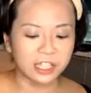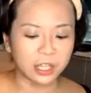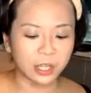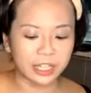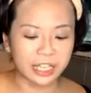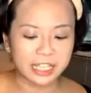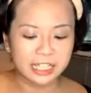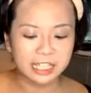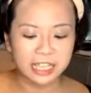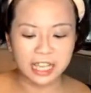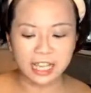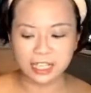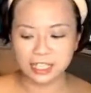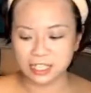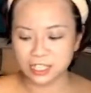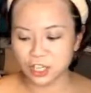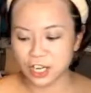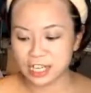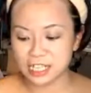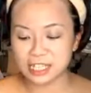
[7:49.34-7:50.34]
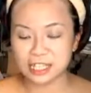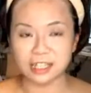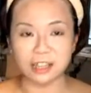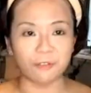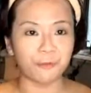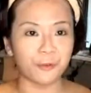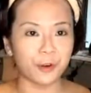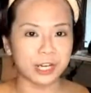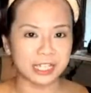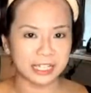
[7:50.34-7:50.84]
so this is just
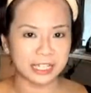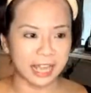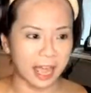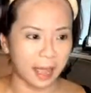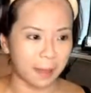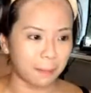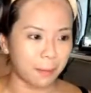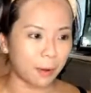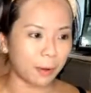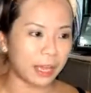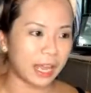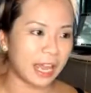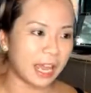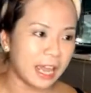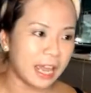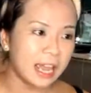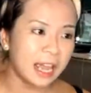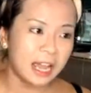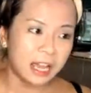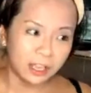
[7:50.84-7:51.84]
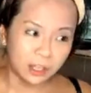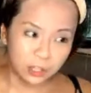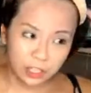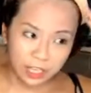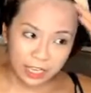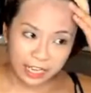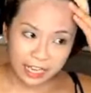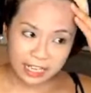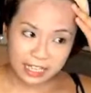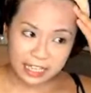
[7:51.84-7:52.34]
the first step. Okay,
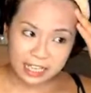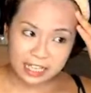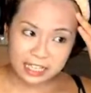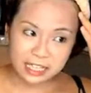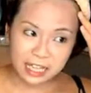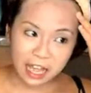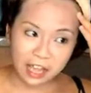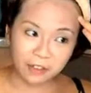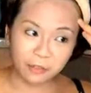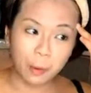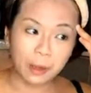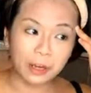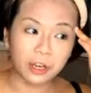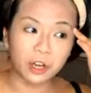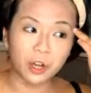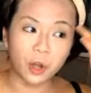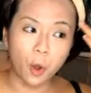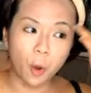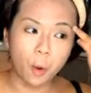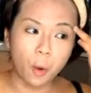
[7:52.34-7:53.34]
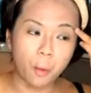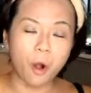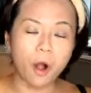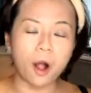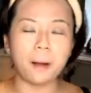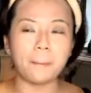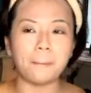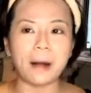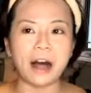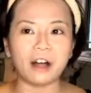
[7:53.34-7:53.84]
usually this, if you want to know
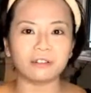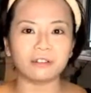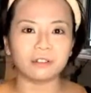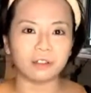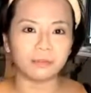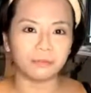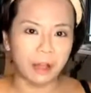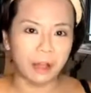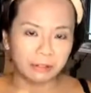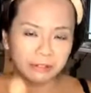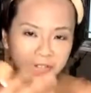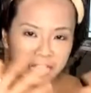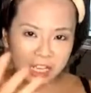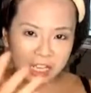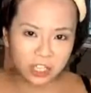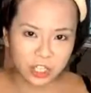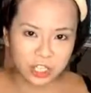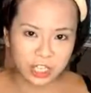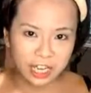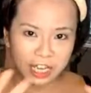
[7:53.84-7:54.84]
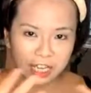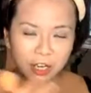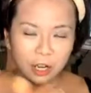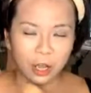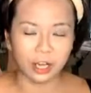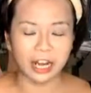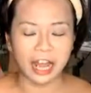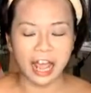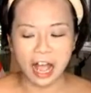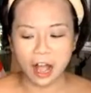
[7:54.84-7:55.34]
more about foundation,
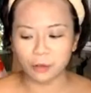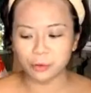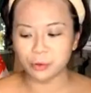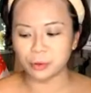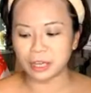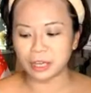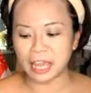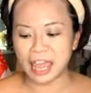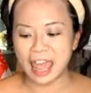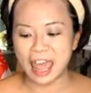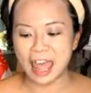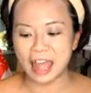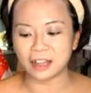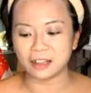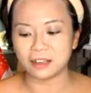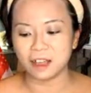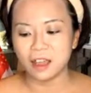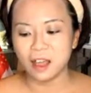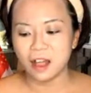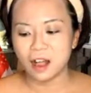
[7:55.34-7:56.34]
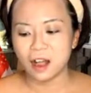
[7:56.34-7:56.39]
on how you can